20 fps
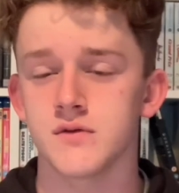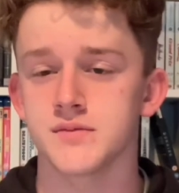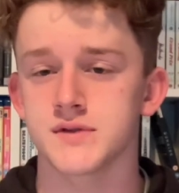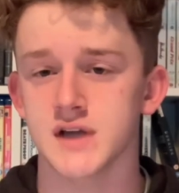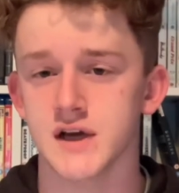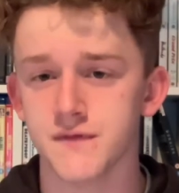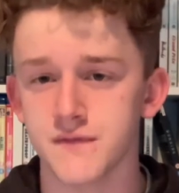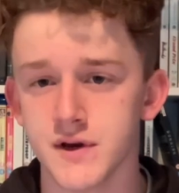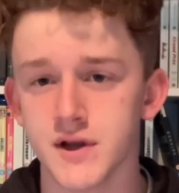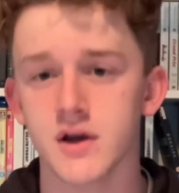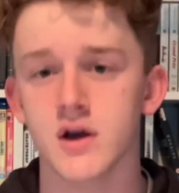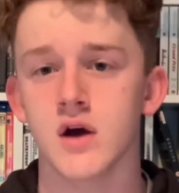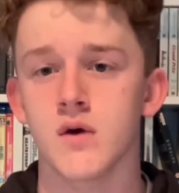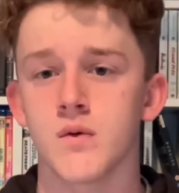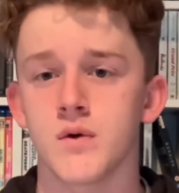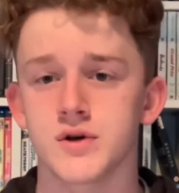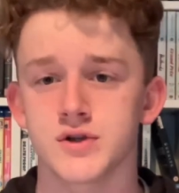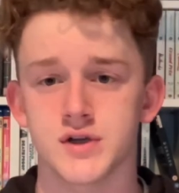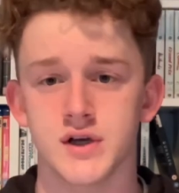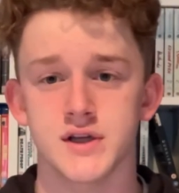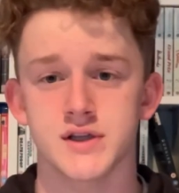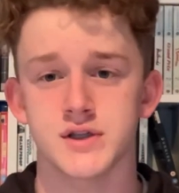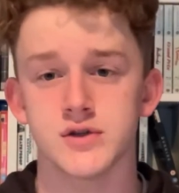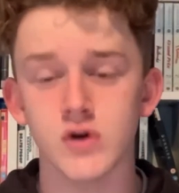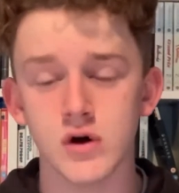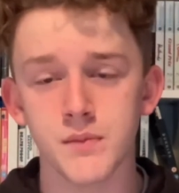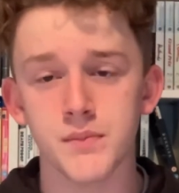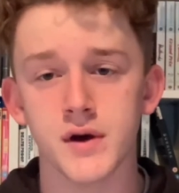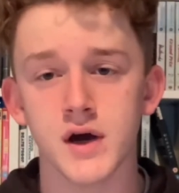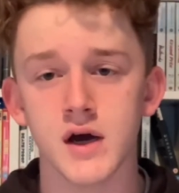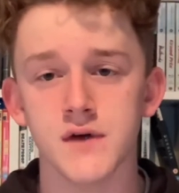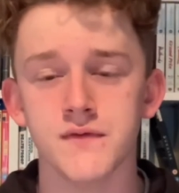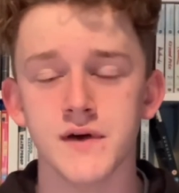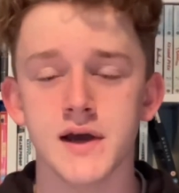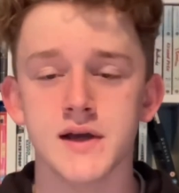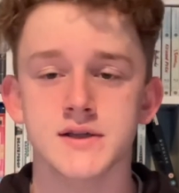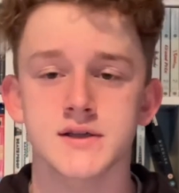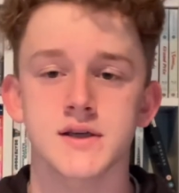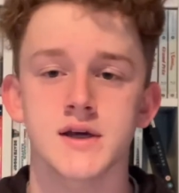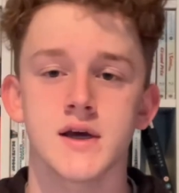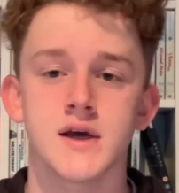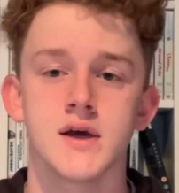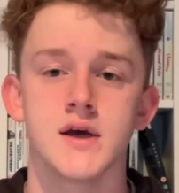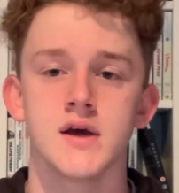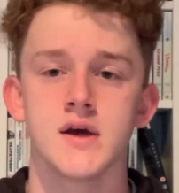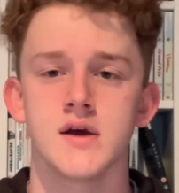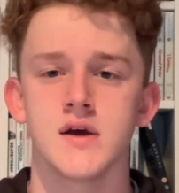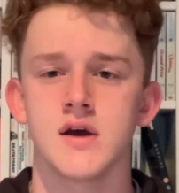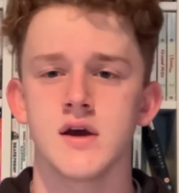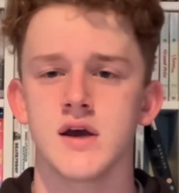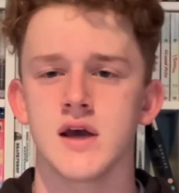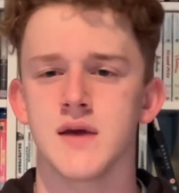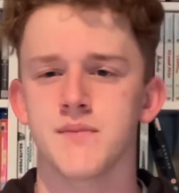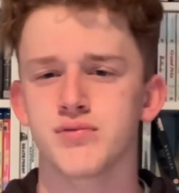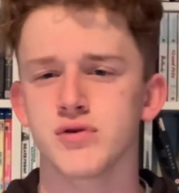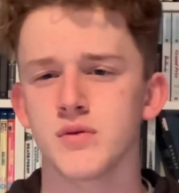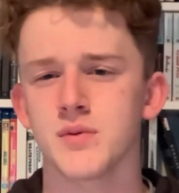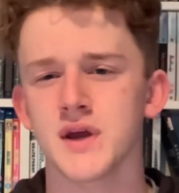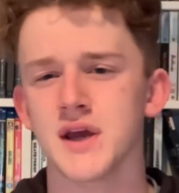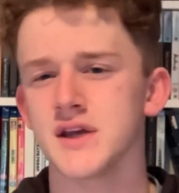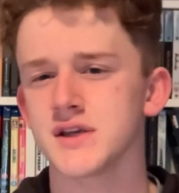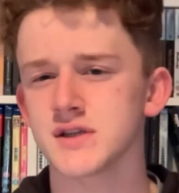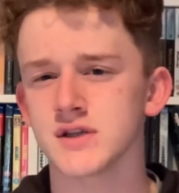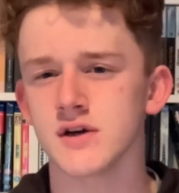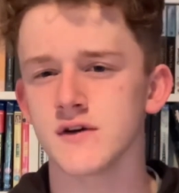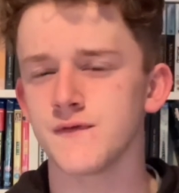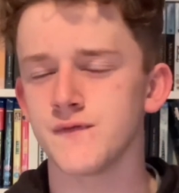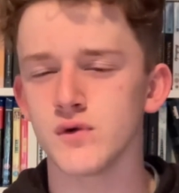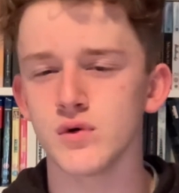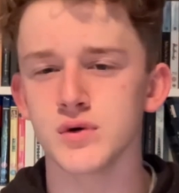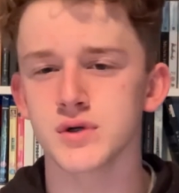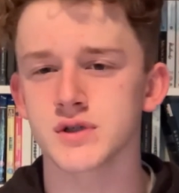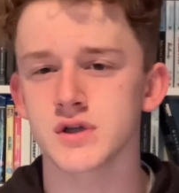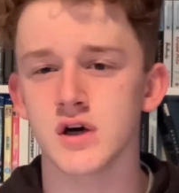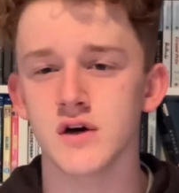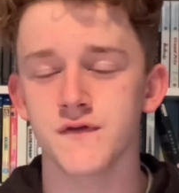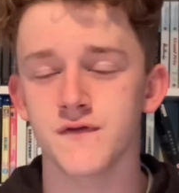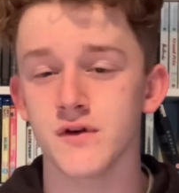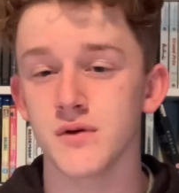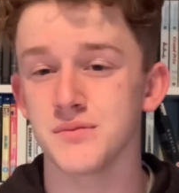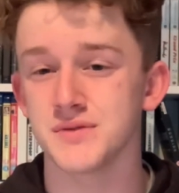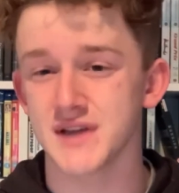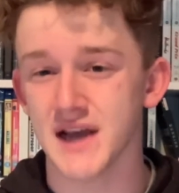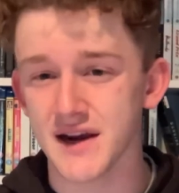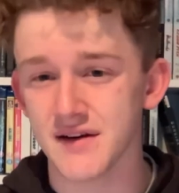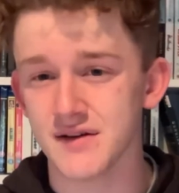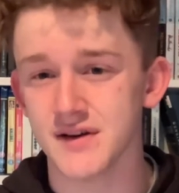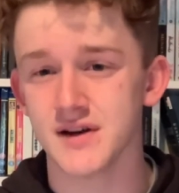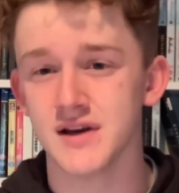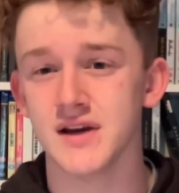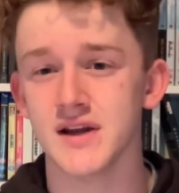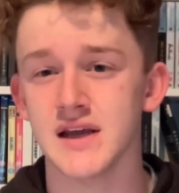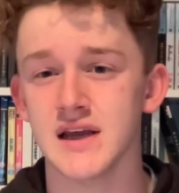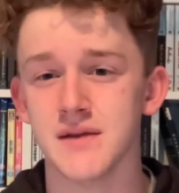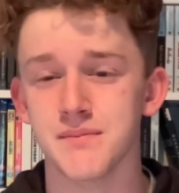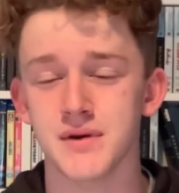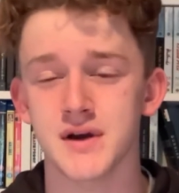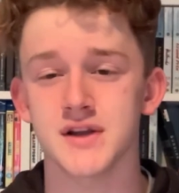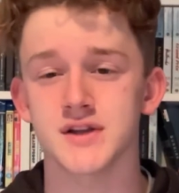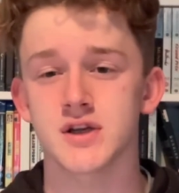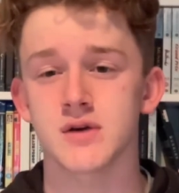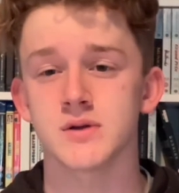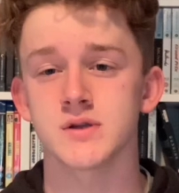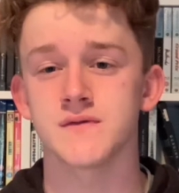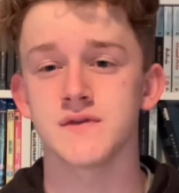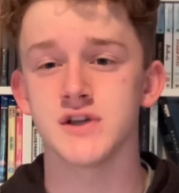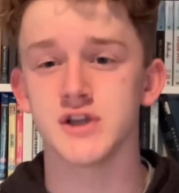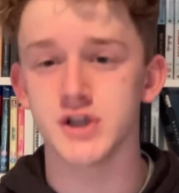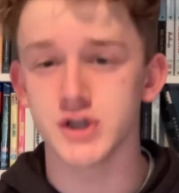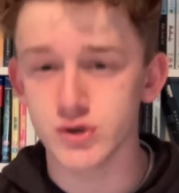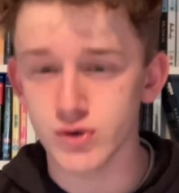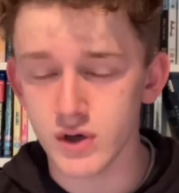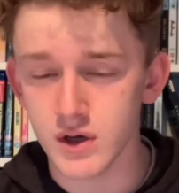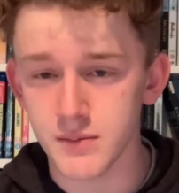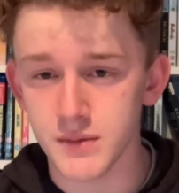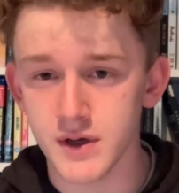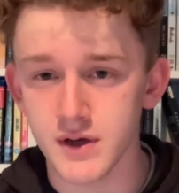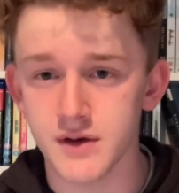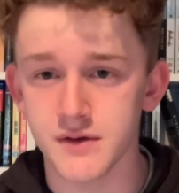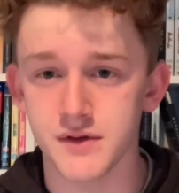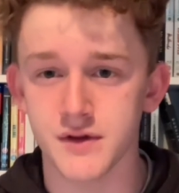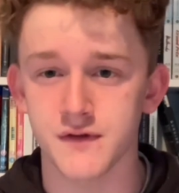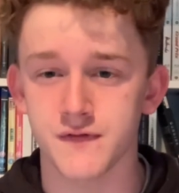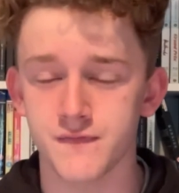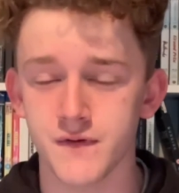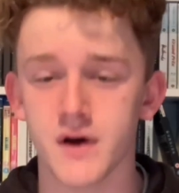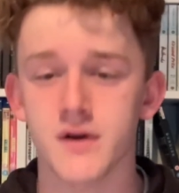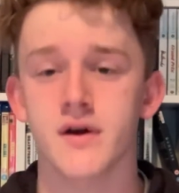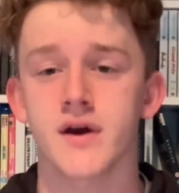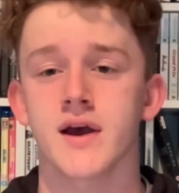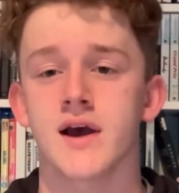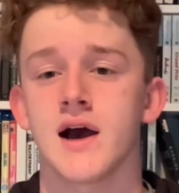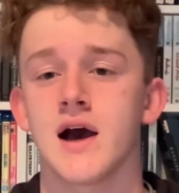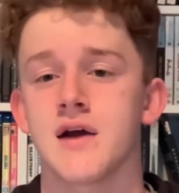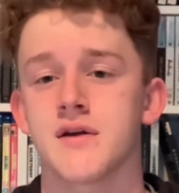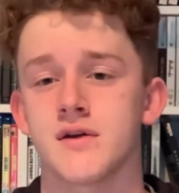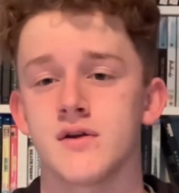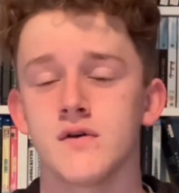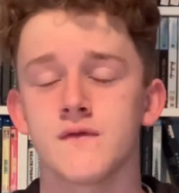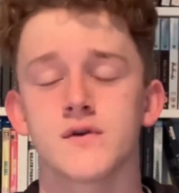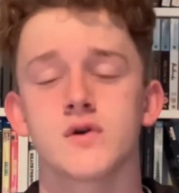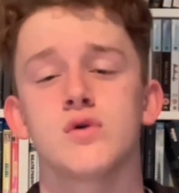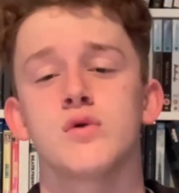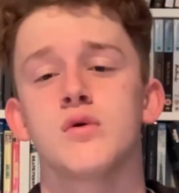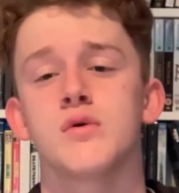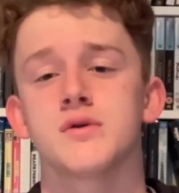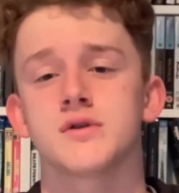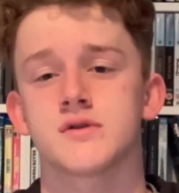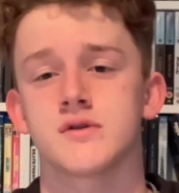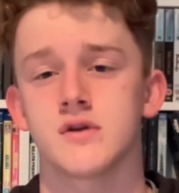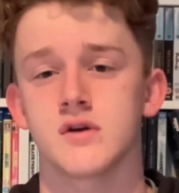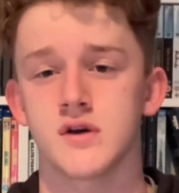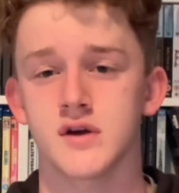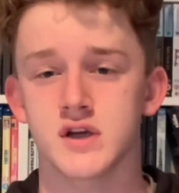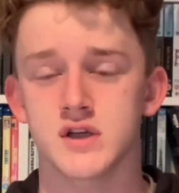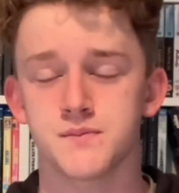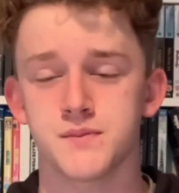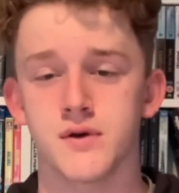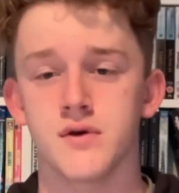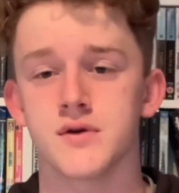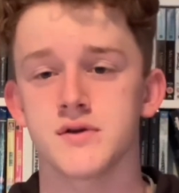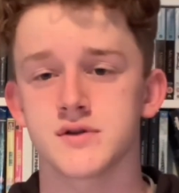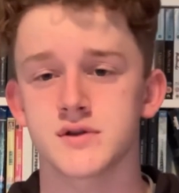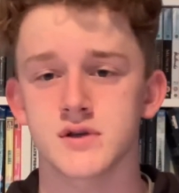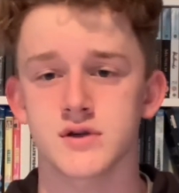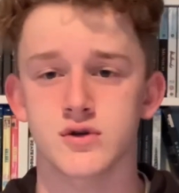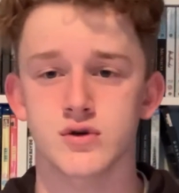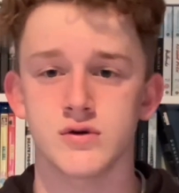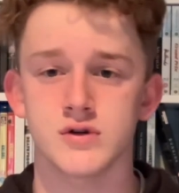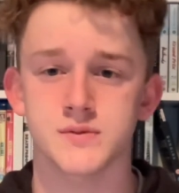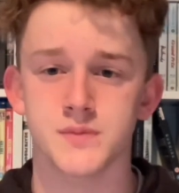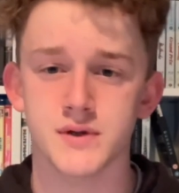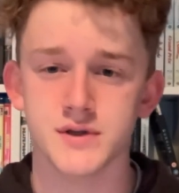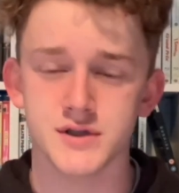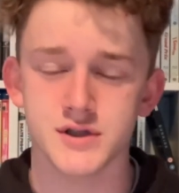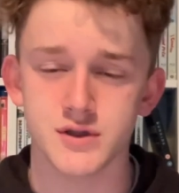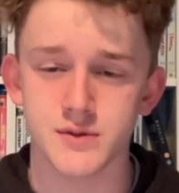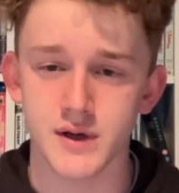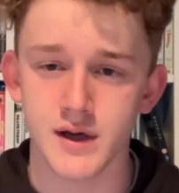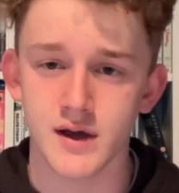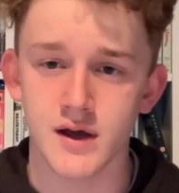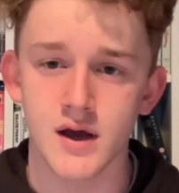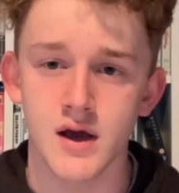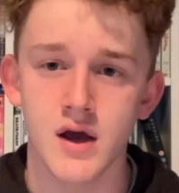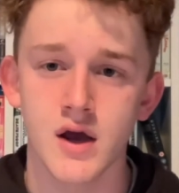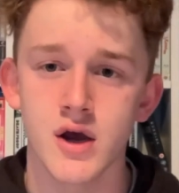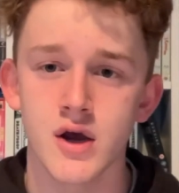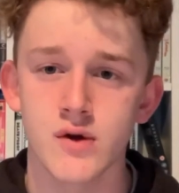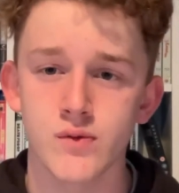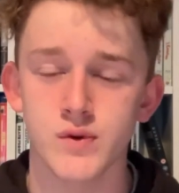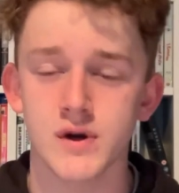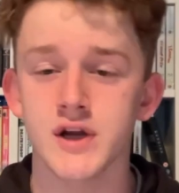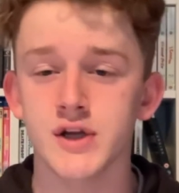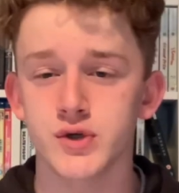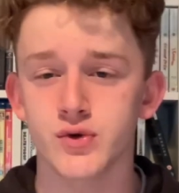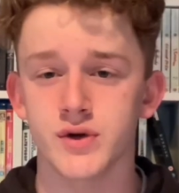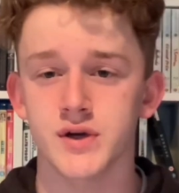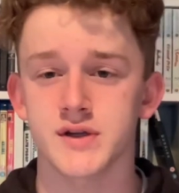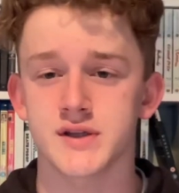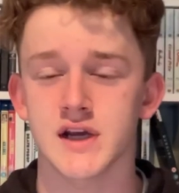Definitely go and watch it. It's not perfect. It probably isn't a 4-star film technically, but in terms of enjoyment, the fun I had, and of course the experience contributed to it, really enjoyed it.